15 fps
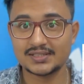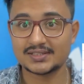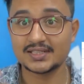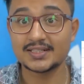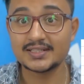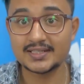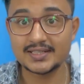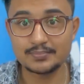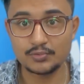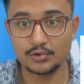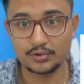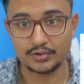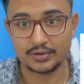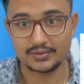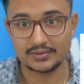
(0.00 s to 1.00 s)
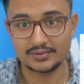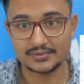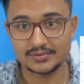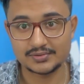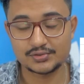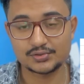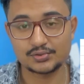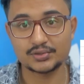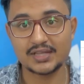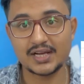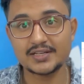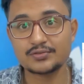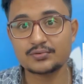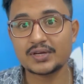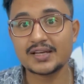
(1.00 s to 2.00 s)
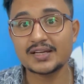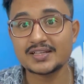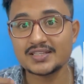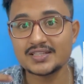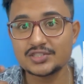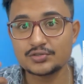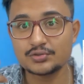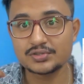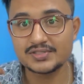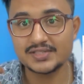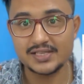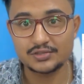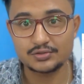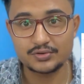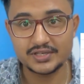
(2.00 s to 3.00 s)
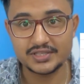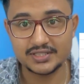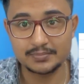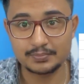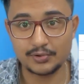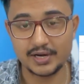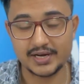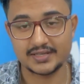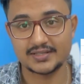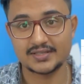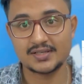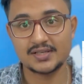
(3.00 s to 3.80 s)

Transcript: 30 more so that you can reach your saturation point.